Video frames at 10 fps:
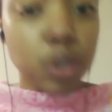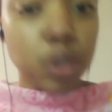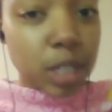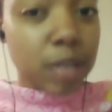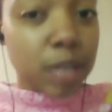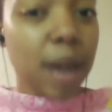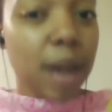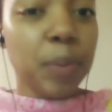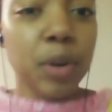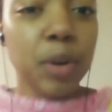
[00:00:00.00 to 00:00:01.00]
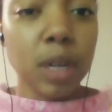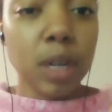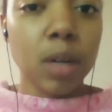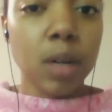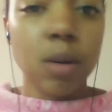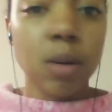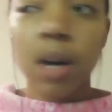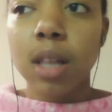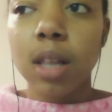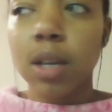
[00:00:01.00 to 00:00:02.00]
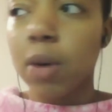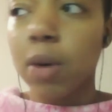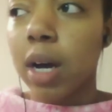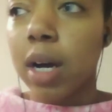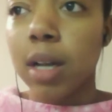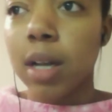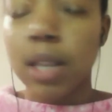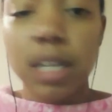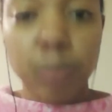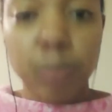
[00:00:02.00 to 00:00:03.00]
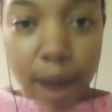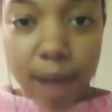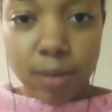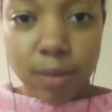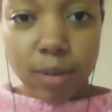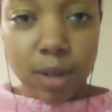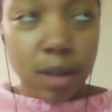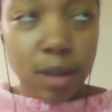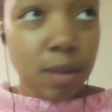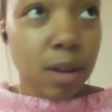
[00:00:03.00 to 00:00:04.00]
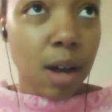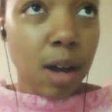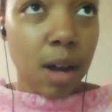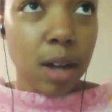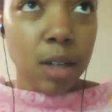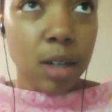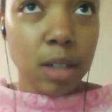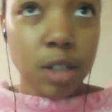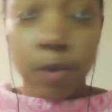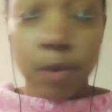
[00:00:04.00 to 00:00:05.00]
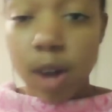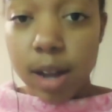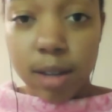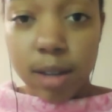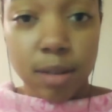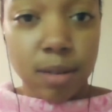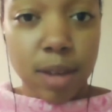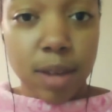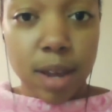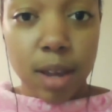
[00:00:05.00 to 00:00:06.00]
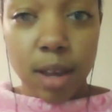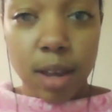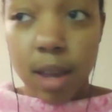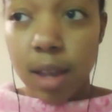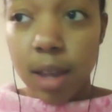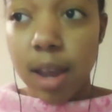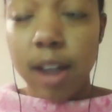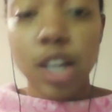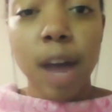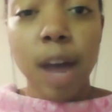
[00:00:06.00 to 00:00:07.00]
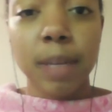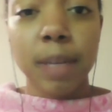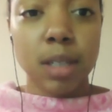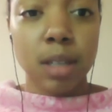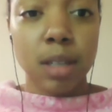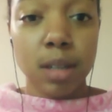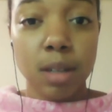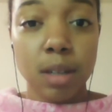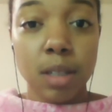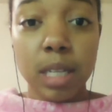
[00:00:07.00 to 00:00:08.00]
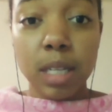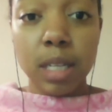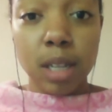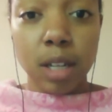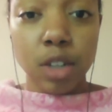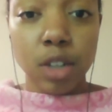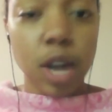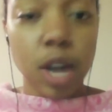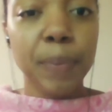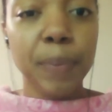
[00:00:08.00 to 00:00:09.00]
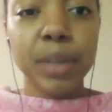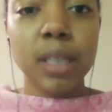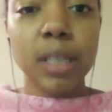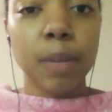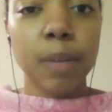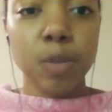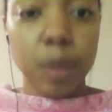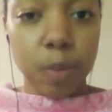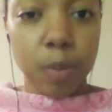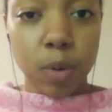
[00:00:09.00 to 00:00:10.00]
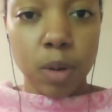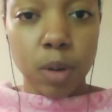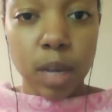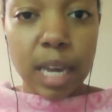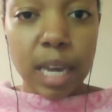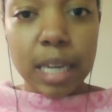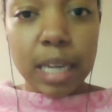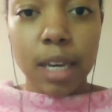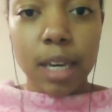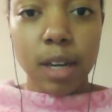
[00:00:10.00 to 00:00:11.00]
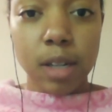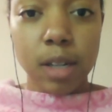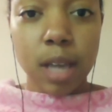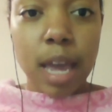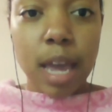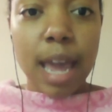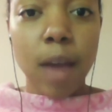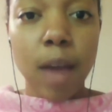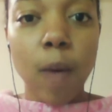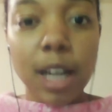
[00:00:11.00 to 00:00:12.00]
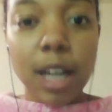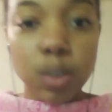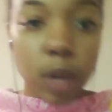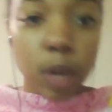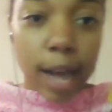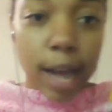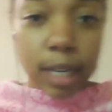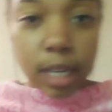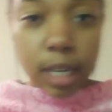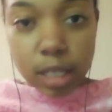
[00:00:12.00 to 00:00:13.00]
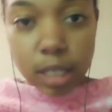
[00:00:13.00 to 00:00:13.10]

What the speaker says: Try to put on a little Les Brown, Jim Rohn, Eric Thomas, Zig Ziglar. Try to put some of those people in your ears and watch what God does.